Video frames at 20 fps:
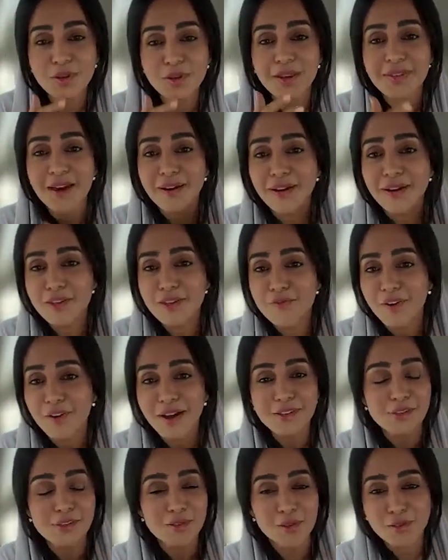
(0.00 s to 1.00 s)
Usually they are
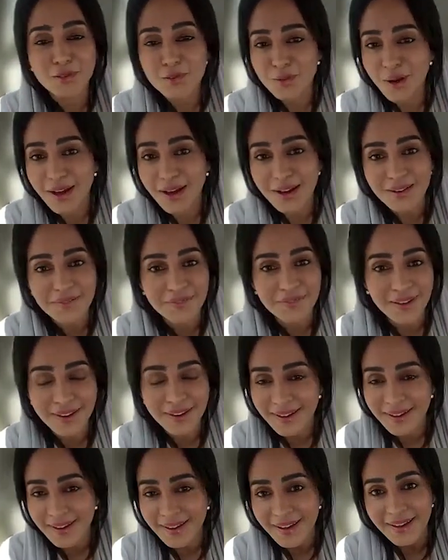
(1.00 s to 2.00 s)
advised not to
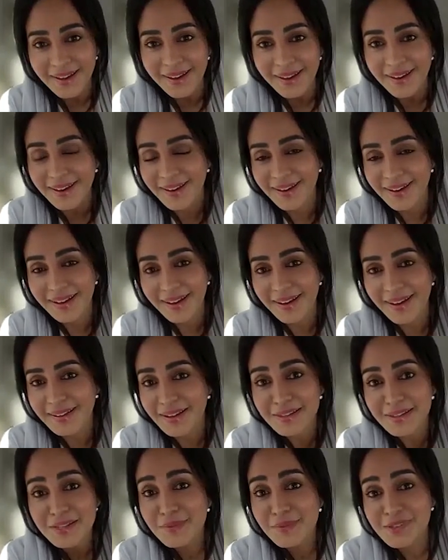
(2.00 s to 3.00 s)
have
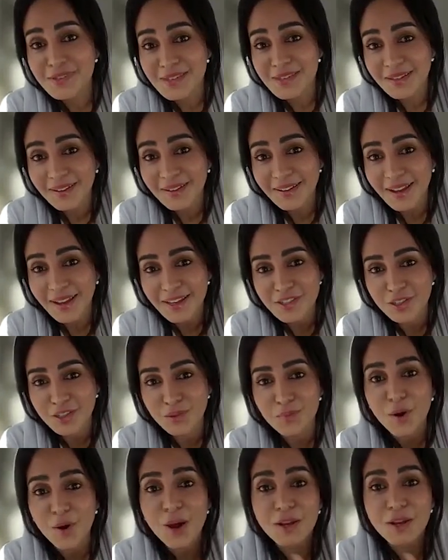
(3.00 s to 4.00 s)
an intimacy
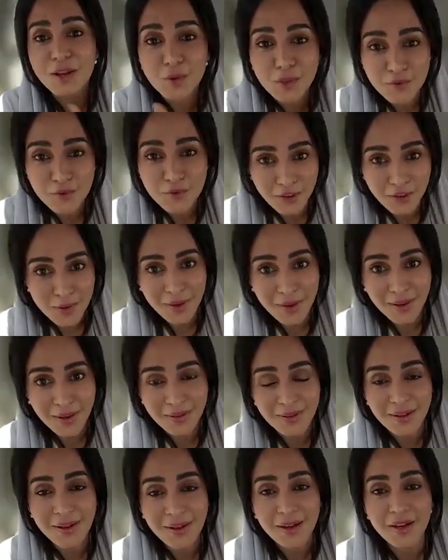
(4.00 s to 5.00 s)
relation. While with
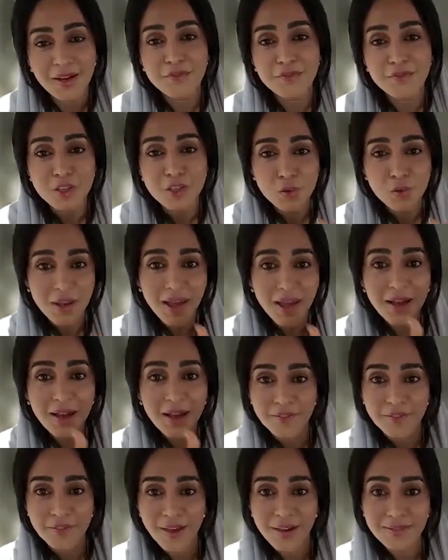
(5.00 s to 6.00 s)
female, if she
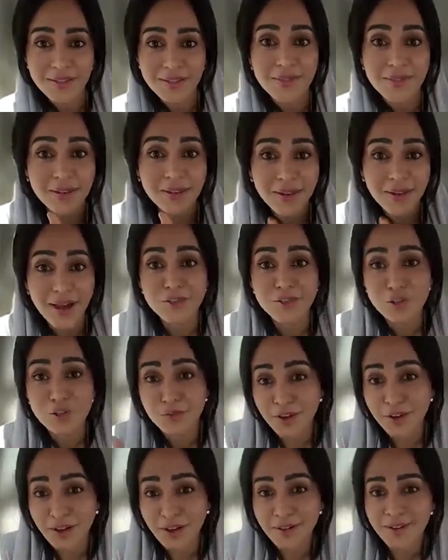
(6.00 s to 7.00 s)
will have that in the
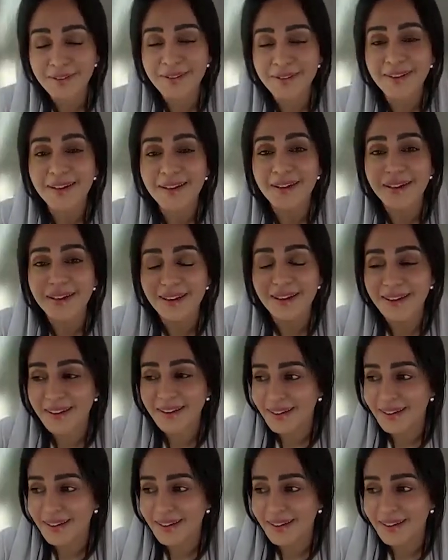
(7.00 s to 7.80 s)
night of her